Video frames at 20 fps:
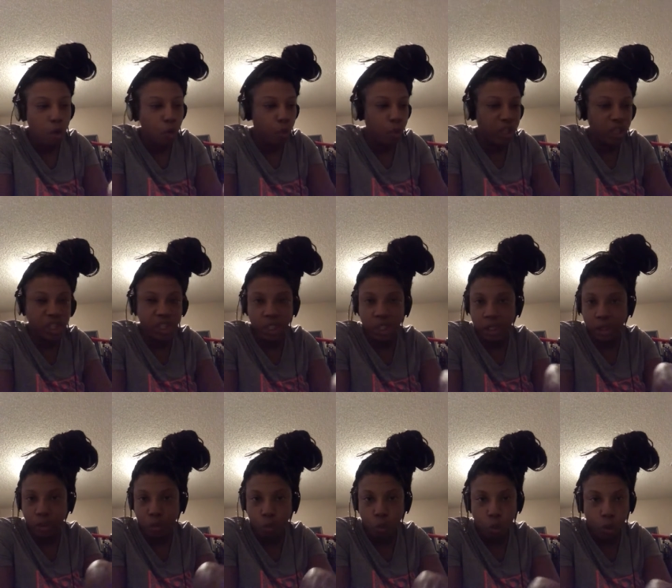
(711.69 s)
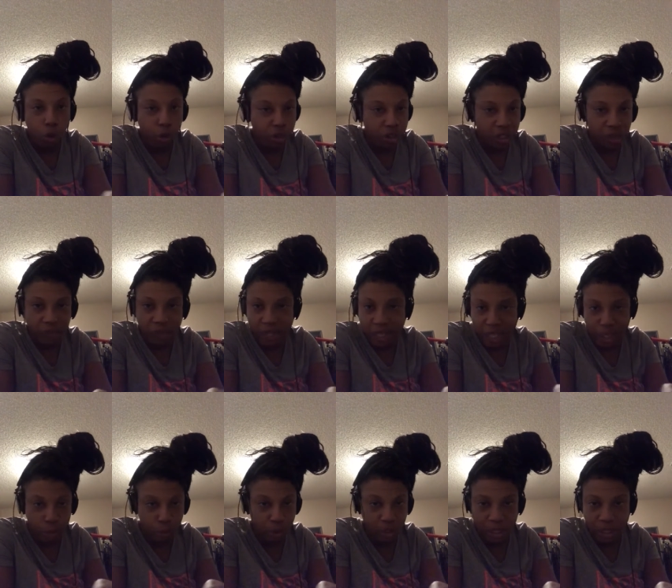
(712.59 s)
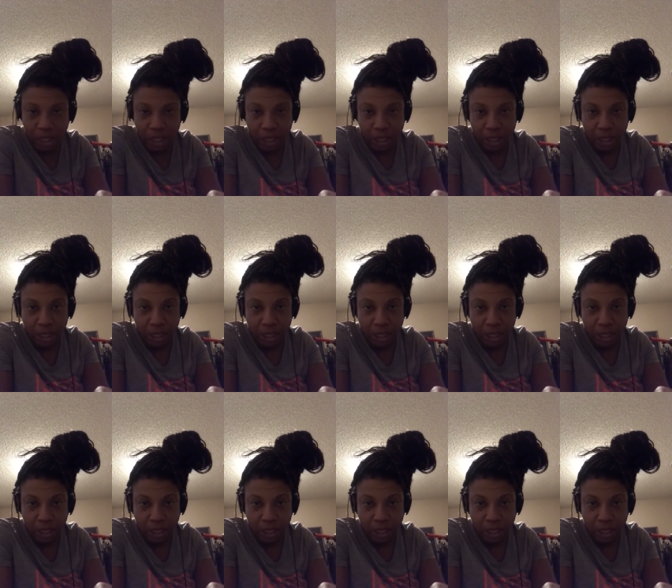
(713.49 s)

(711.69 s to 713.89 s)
Witches, workers of iniquity.